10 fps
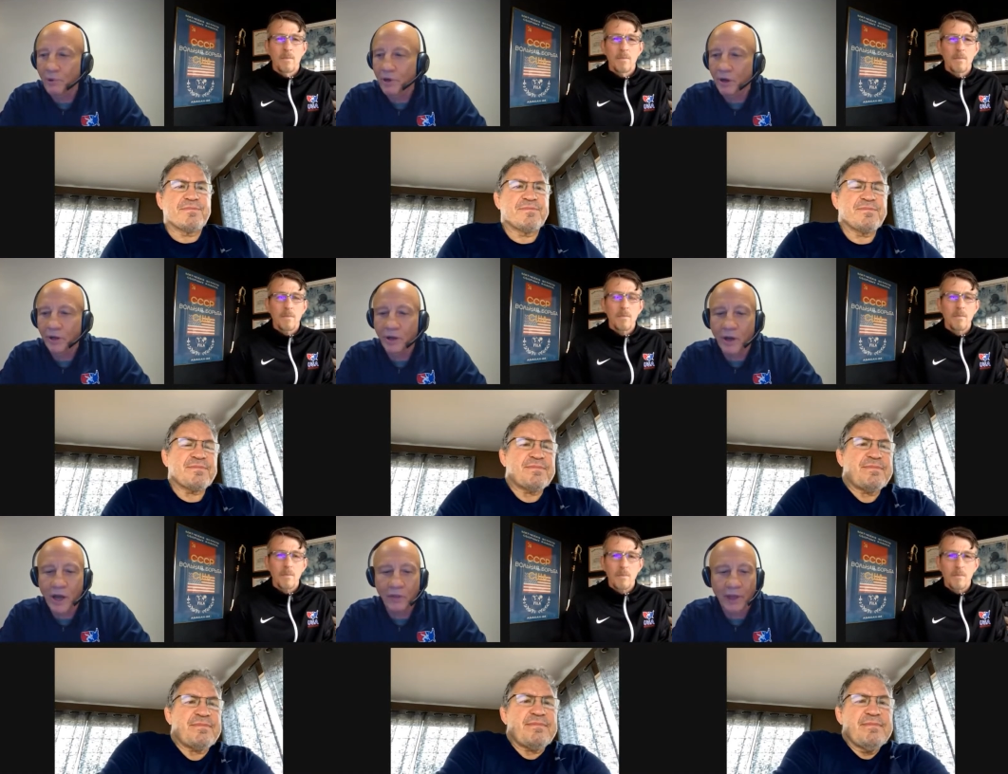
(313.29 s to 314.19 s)
Speaker 1: on
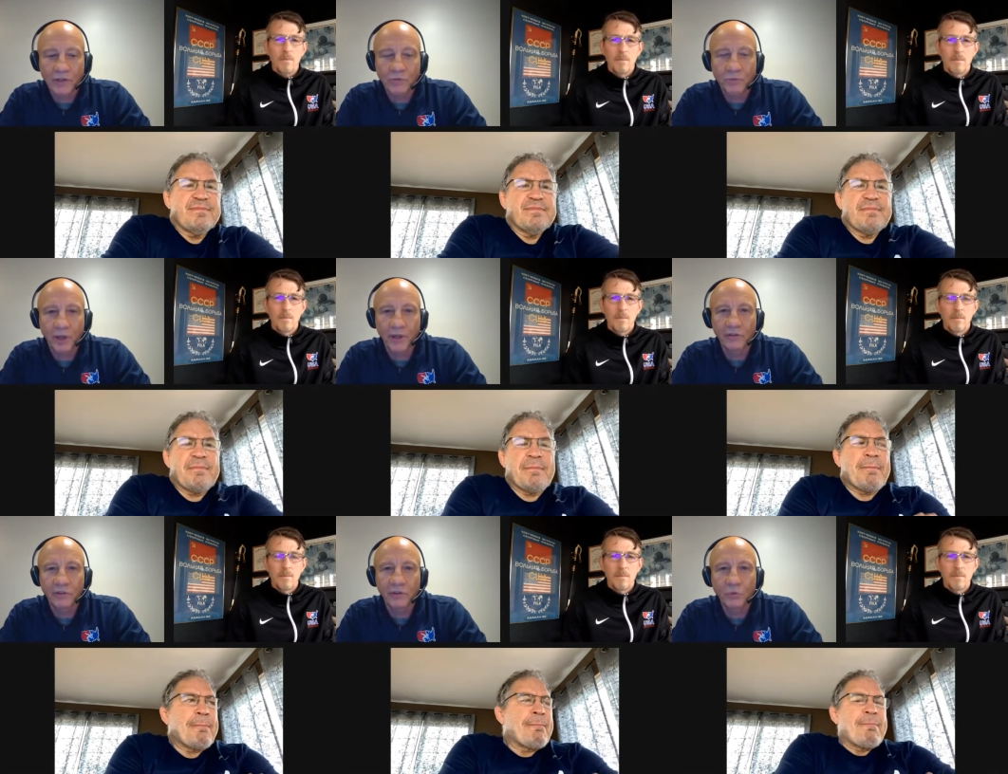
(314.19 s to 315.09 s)
how that took place
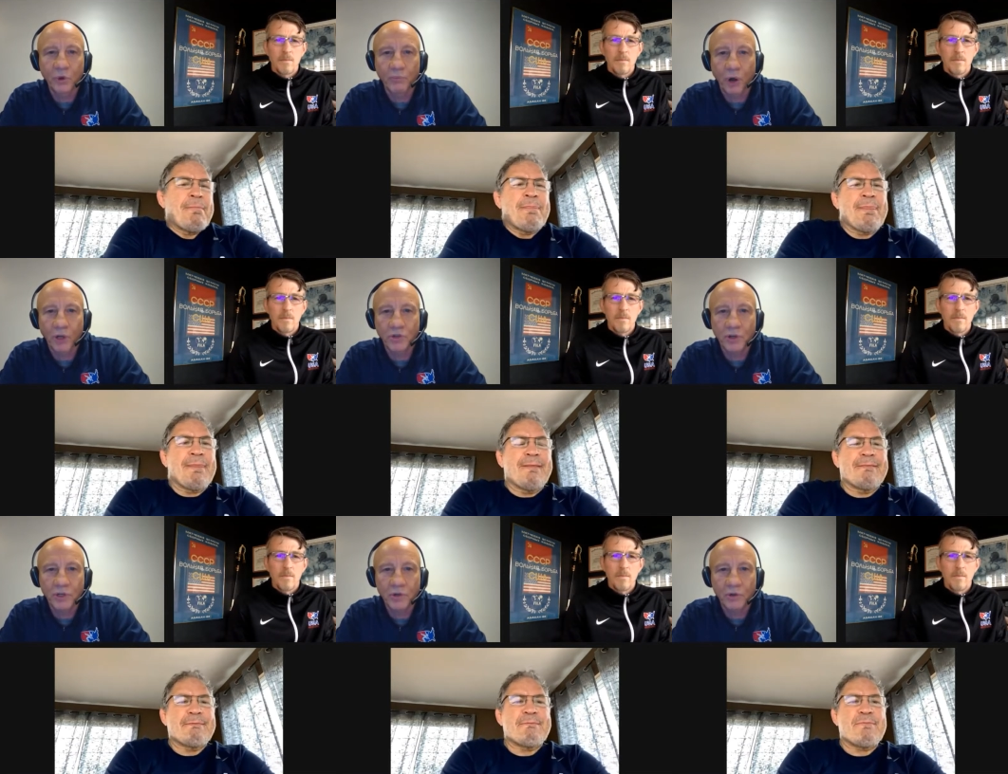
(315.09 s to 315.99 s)
and what brought you
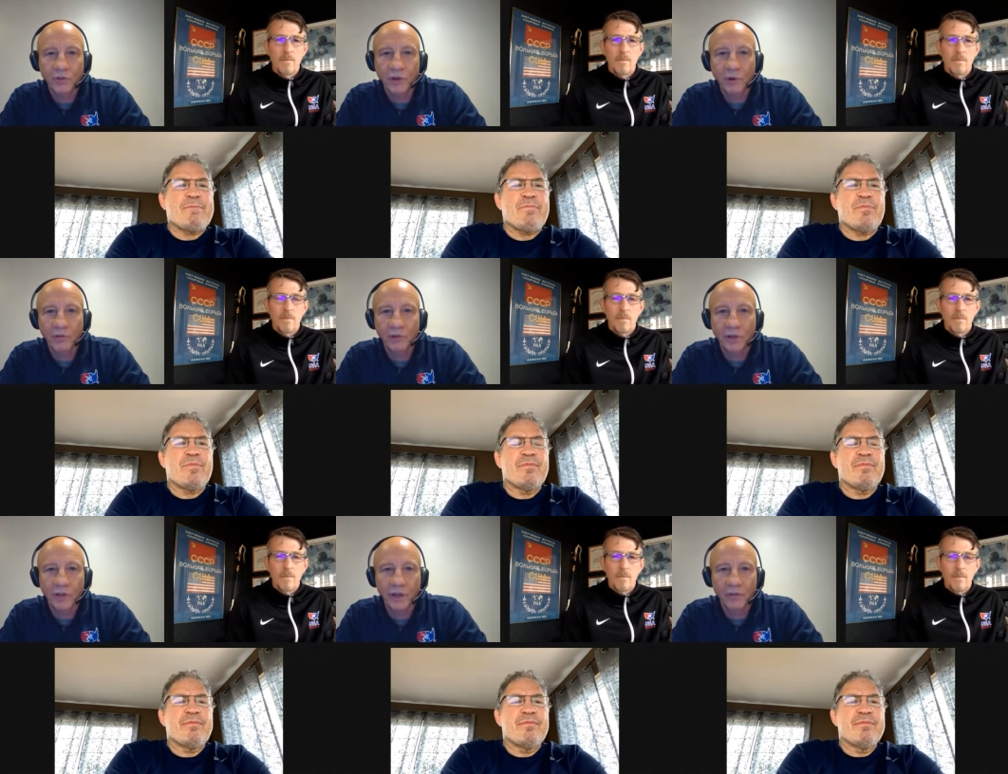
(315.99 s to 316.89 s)
into USA
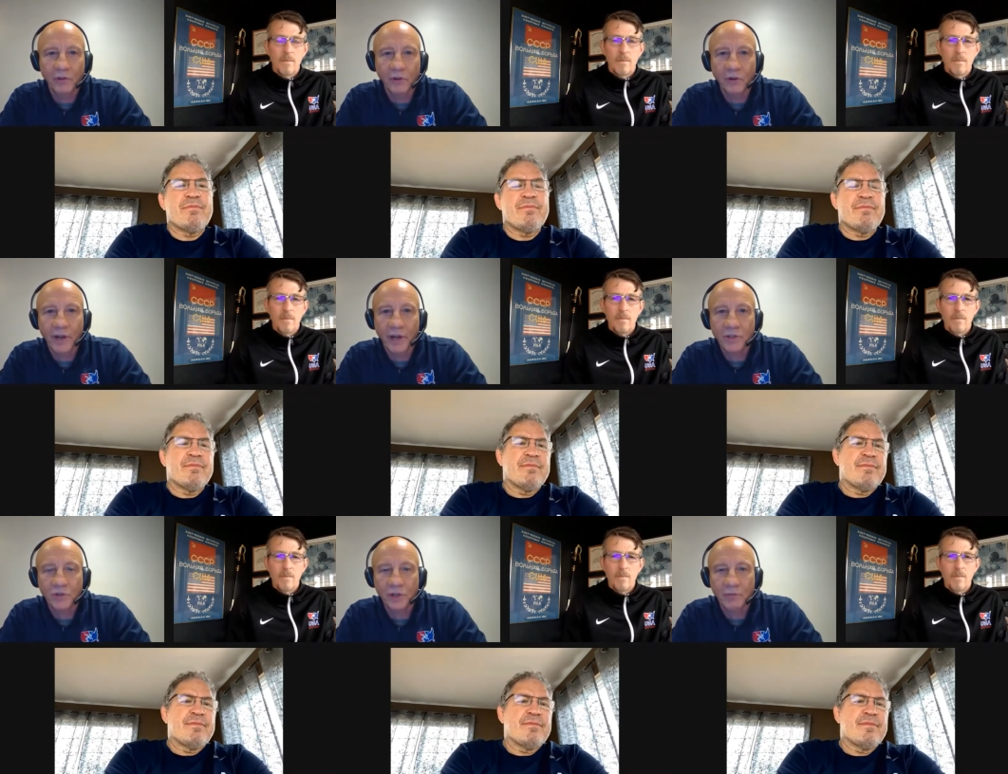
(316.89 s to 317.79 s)
wrestling as our national
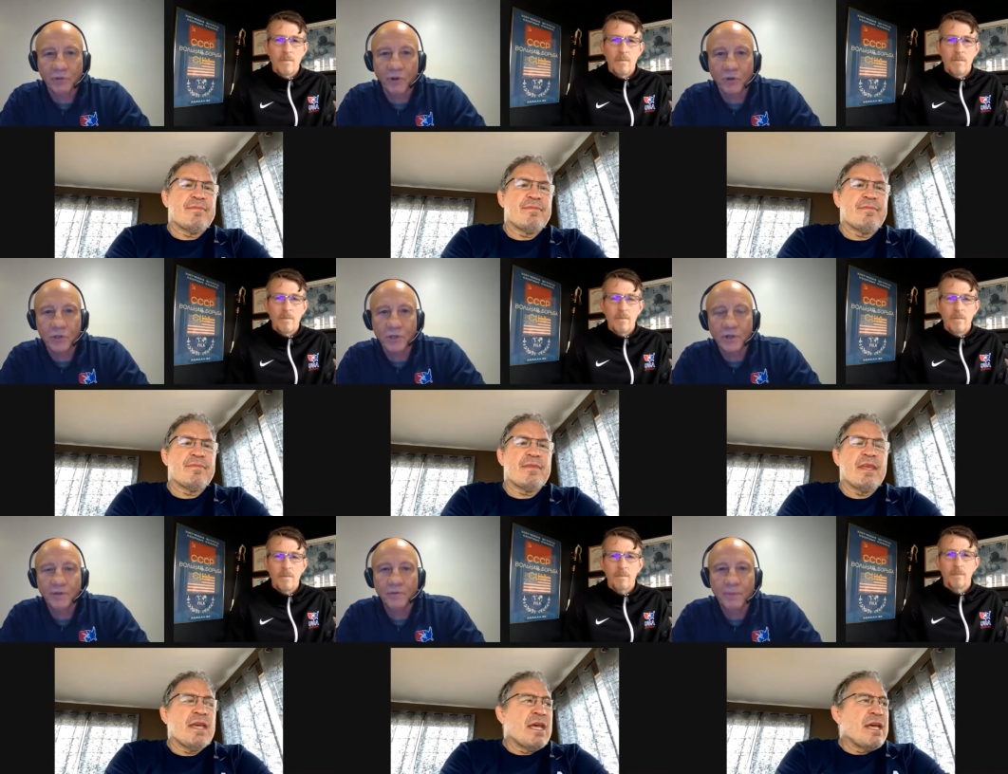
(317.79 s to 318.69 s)
teams coach?
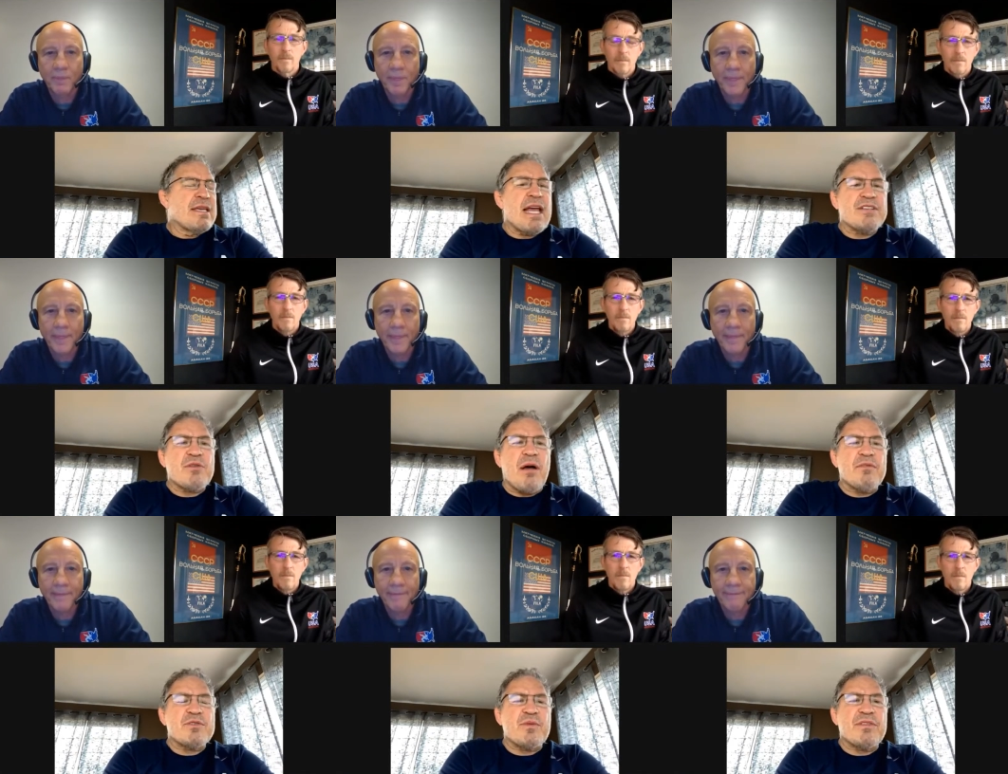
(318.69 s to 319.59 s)
Speaker 2: Yeah, so I
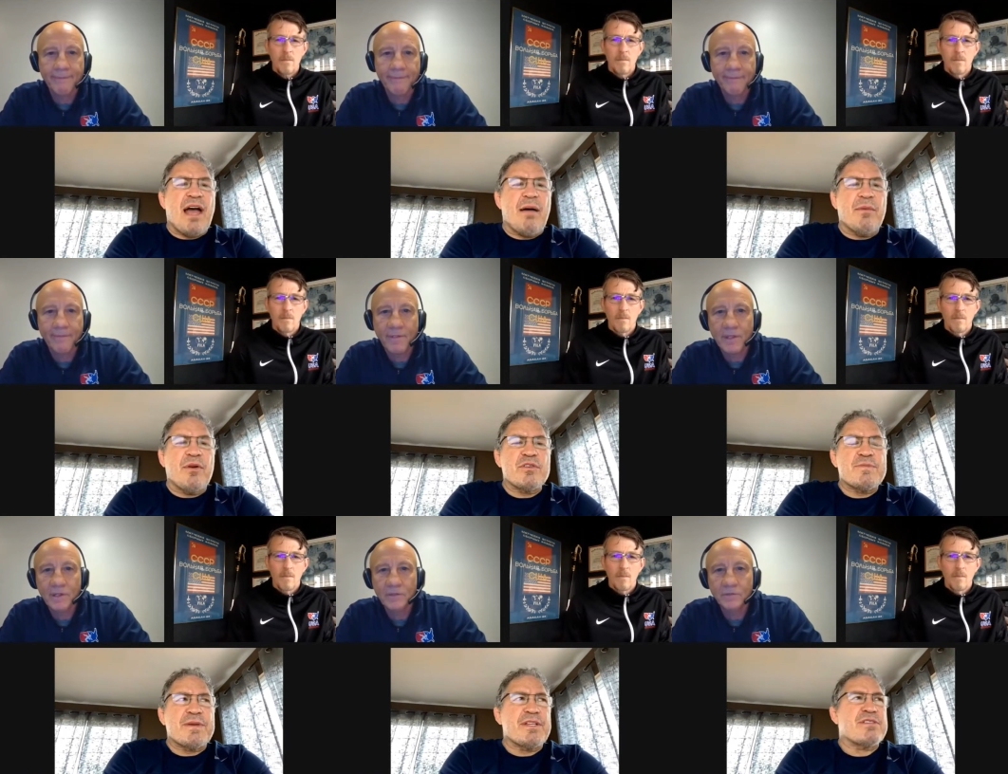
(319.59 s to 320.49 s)
was with Domino's
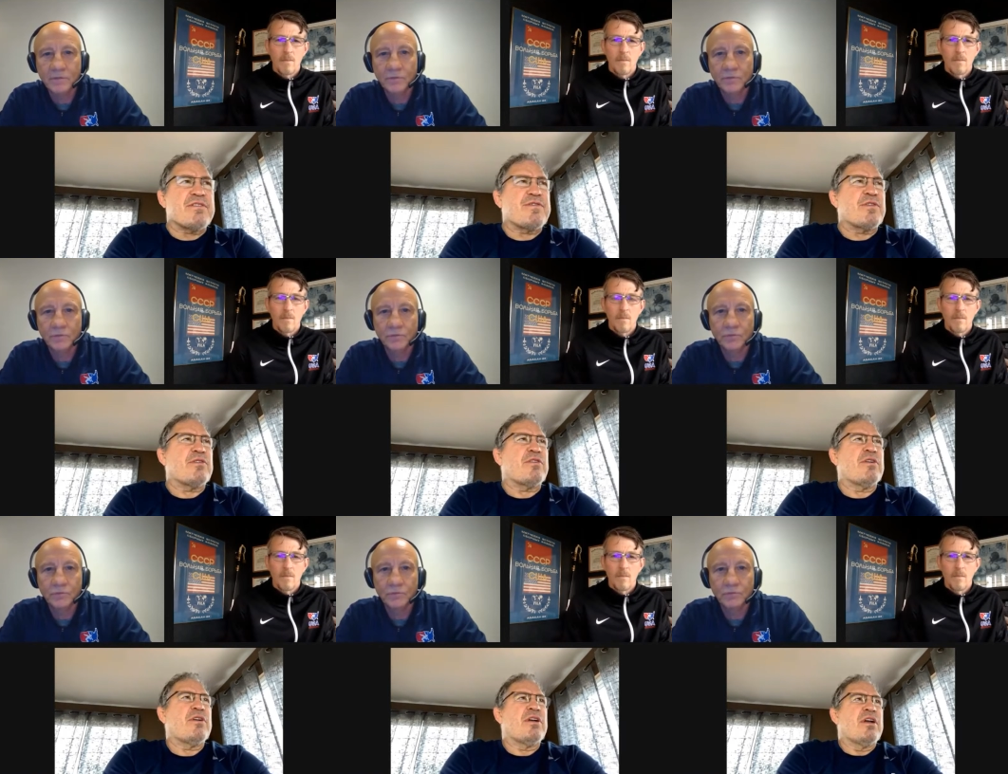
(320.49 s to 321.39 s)
Pizza for
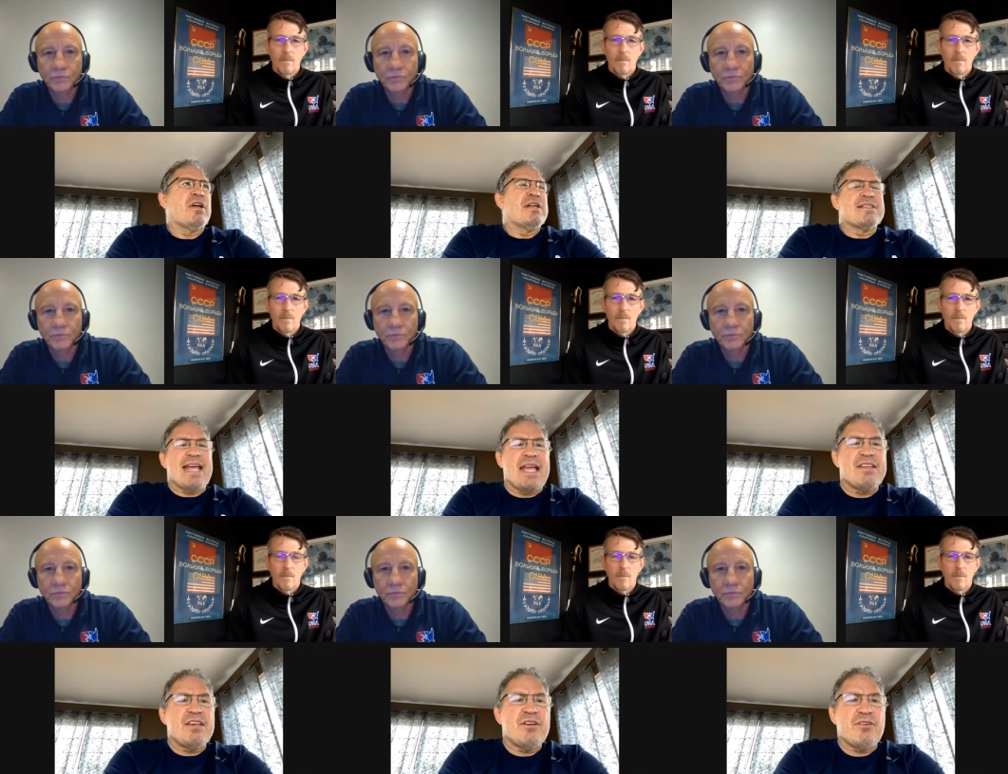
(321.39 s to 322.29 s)
ten
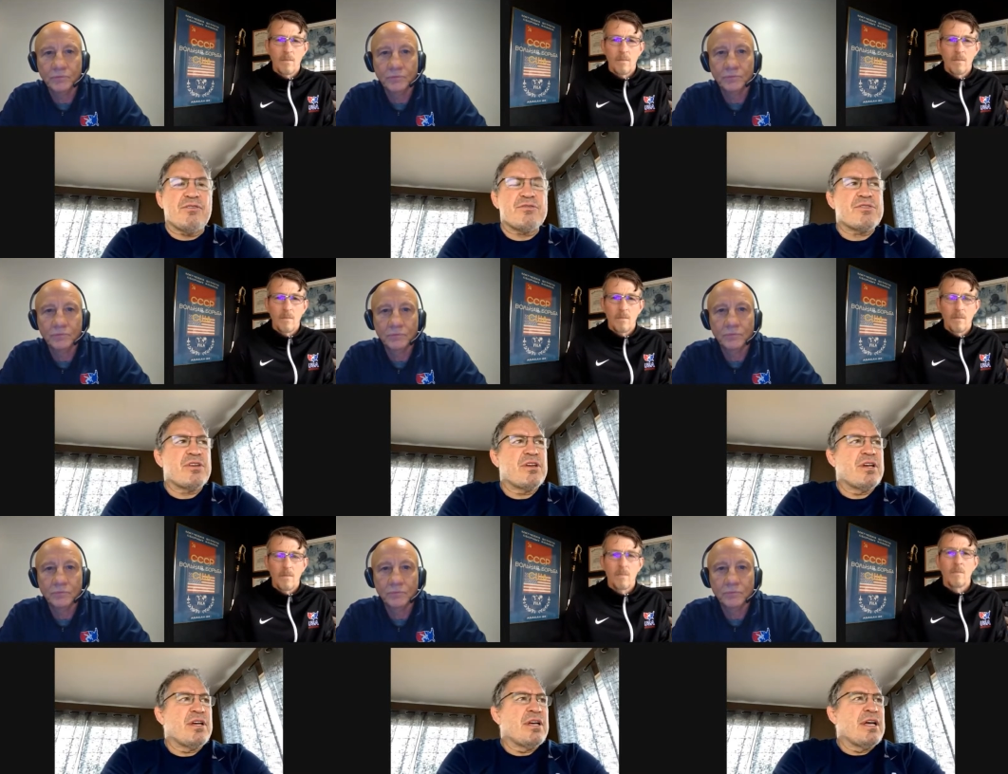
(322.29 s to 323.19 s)
years,
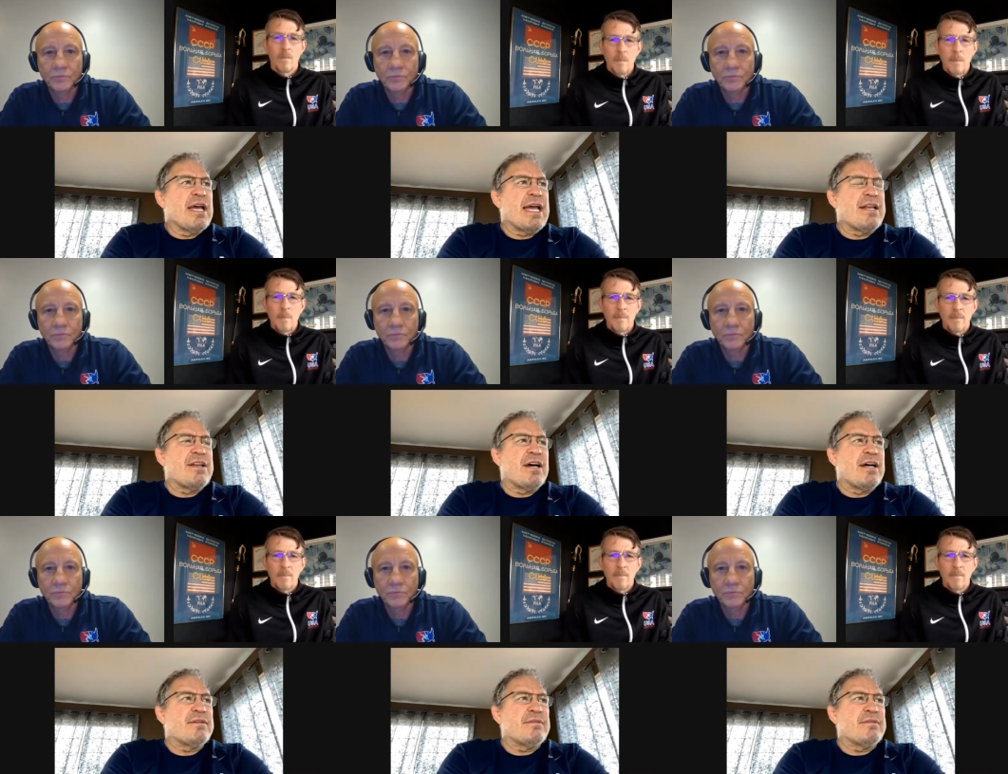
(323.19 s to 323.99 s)
and uh,